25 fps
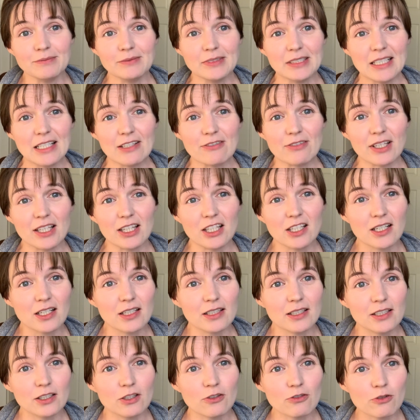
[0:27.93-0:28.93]
If I look a
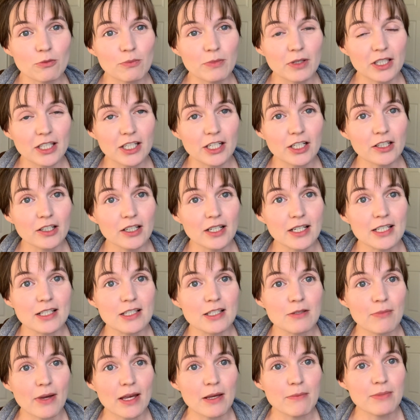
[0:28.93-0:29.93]
little familiar,
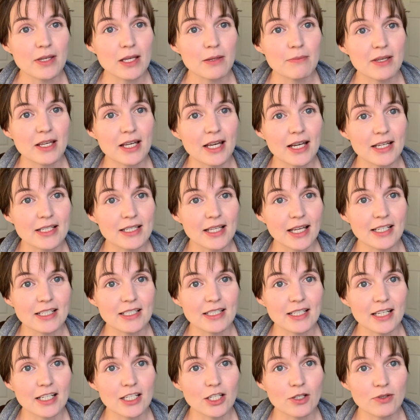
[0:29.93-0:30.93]
it might be because I
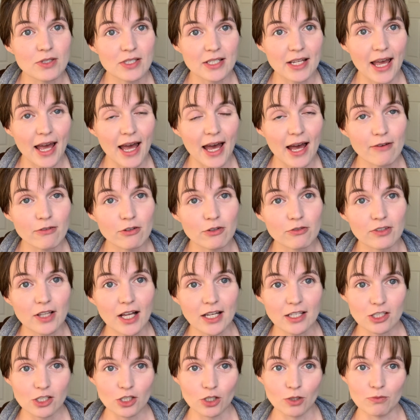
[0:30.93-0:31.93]
did used to have a
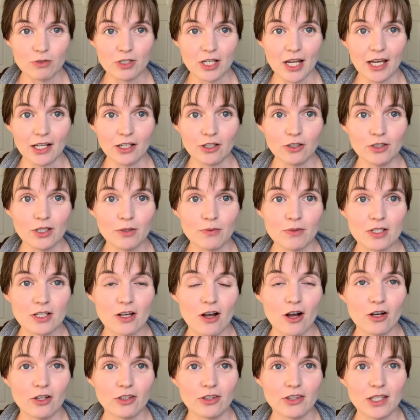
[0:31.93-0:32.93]
Flosstube channel. It was
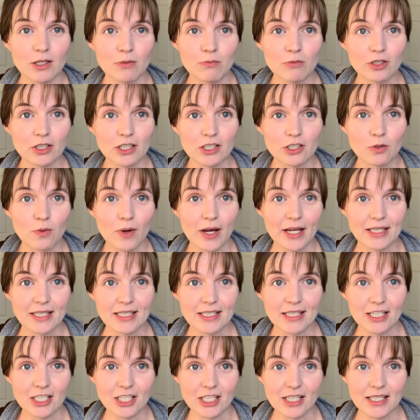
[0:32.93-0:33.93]
called Thimble and Twine
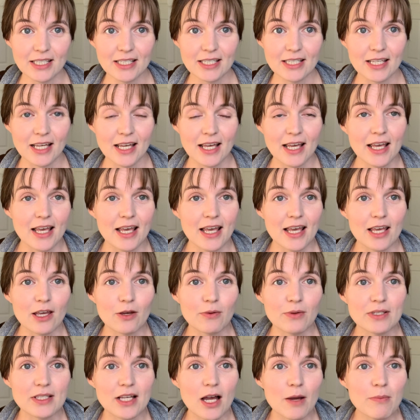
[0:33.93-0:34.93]
Stitches. It
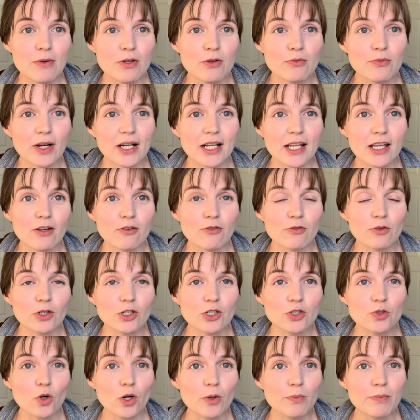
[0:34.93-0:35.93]
was up and running for a
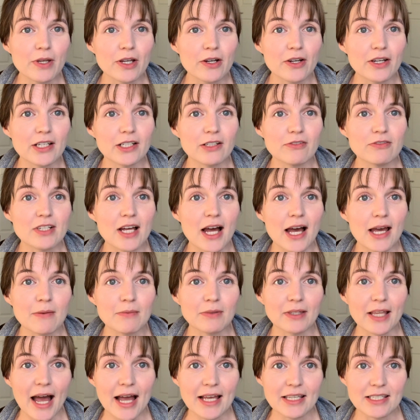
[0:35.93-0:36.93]
short period of time
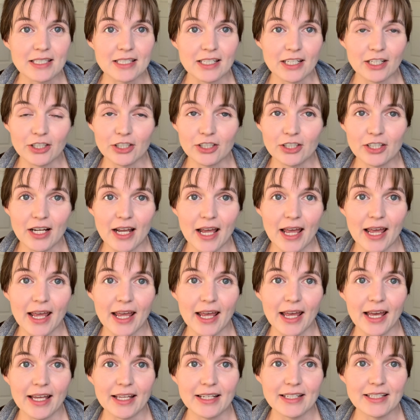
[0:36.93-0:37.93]
last year,
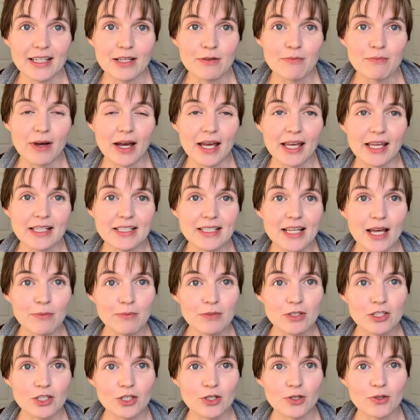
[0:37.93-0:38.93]
and in my
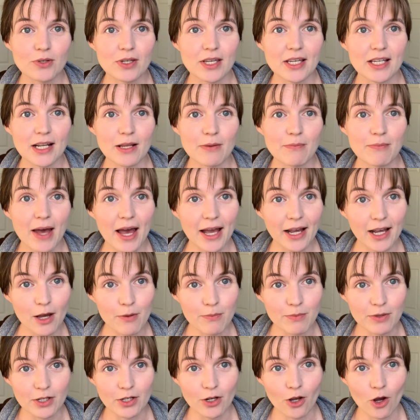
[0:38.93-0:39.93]
attempts to get it back up
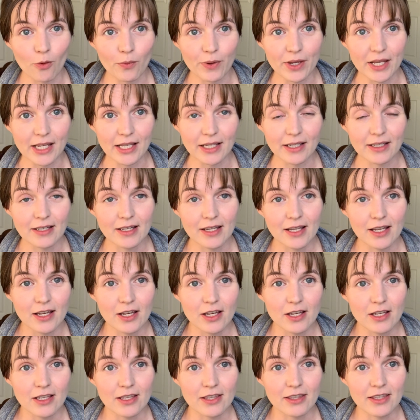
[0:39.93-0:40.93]
and going
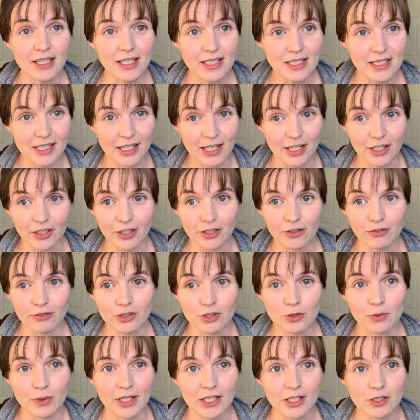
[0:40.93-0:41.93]
this year for
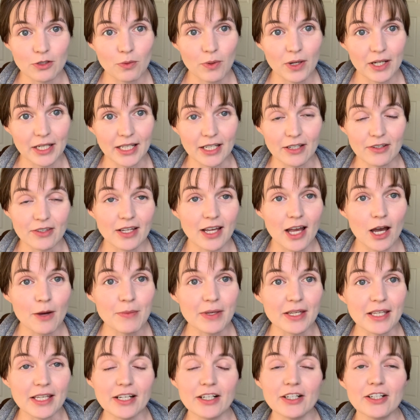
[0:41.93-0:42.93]
2020 or the
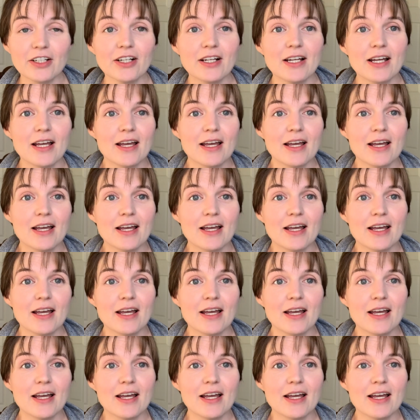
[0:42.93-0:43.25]
coming year,